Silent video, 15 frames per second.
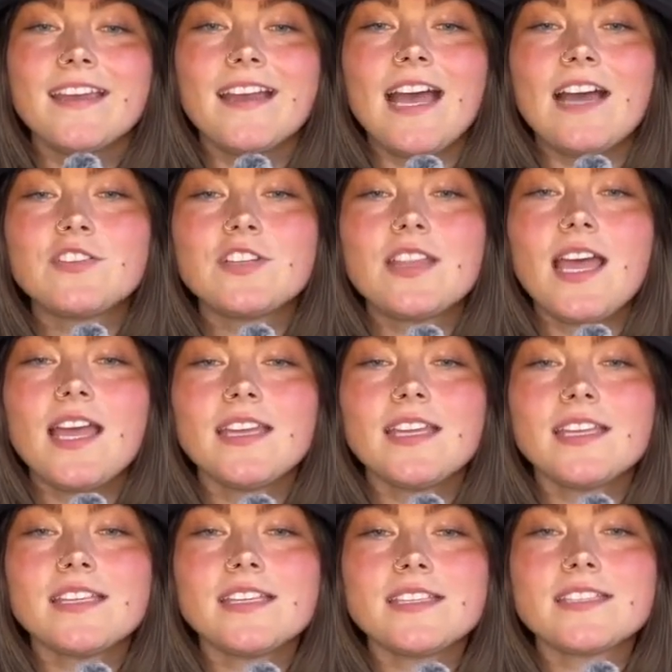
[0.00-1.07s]
After that
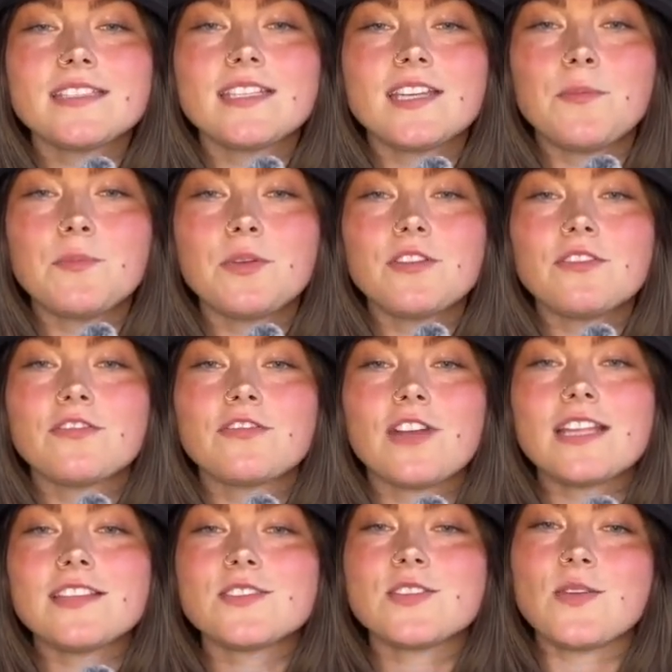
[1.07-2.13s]
is the number of
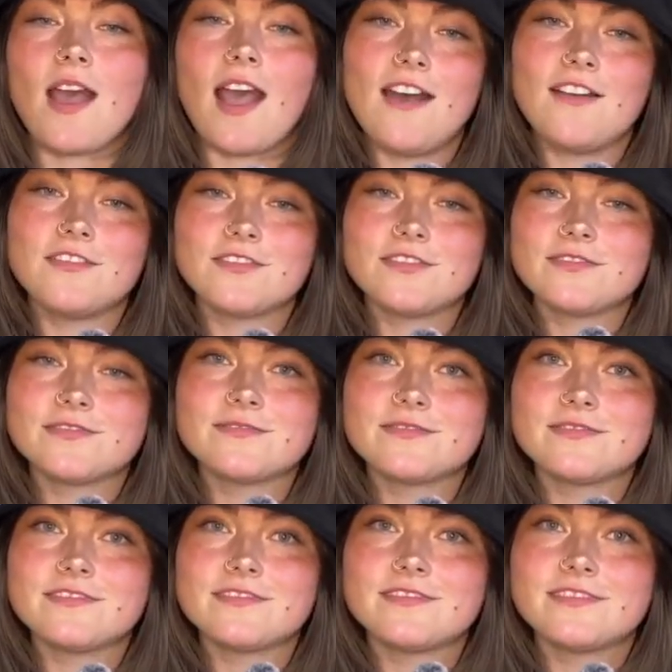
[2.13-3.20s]
friends you have.
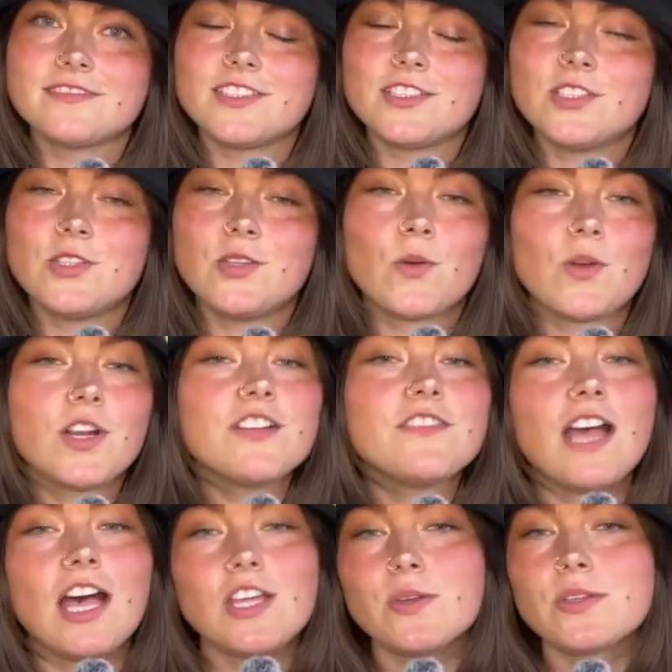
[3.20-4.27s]
Your
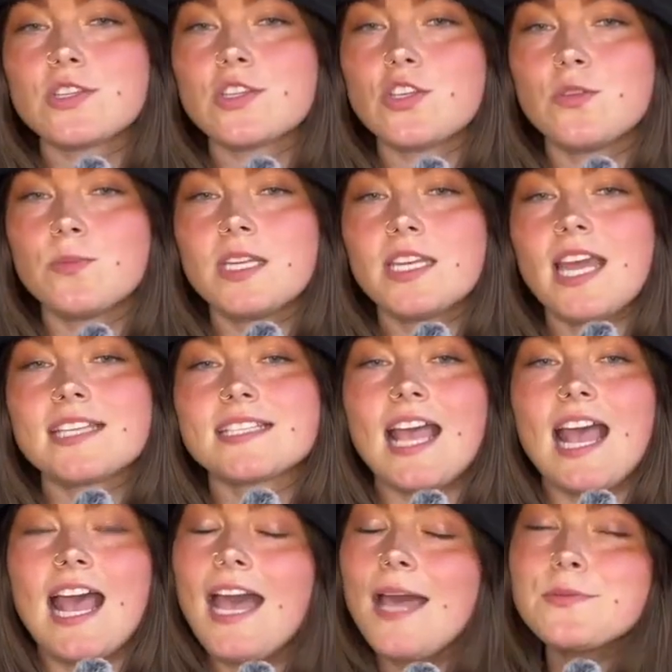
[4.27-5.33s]
value as a human has
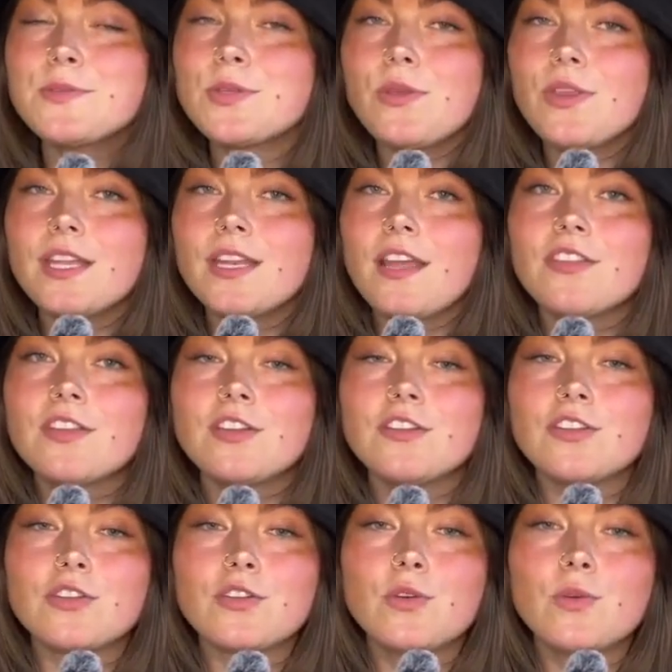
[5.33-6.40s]
absolutely nothing to
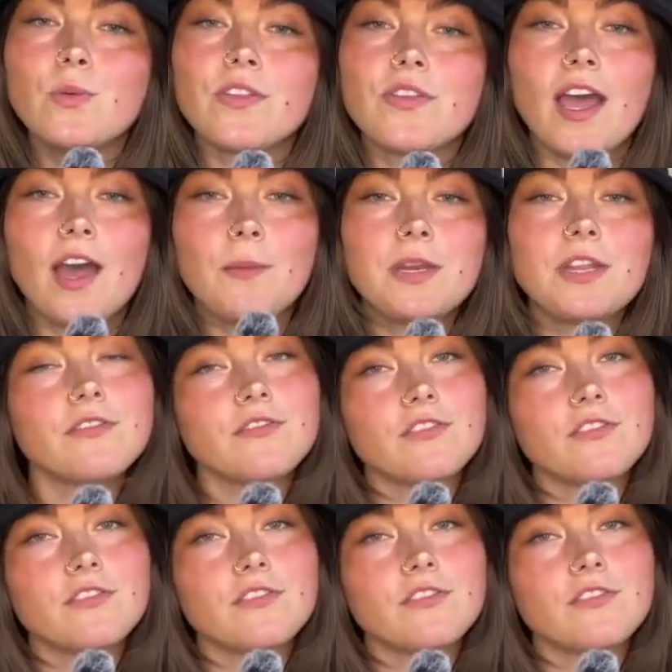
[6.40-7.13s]
do with how many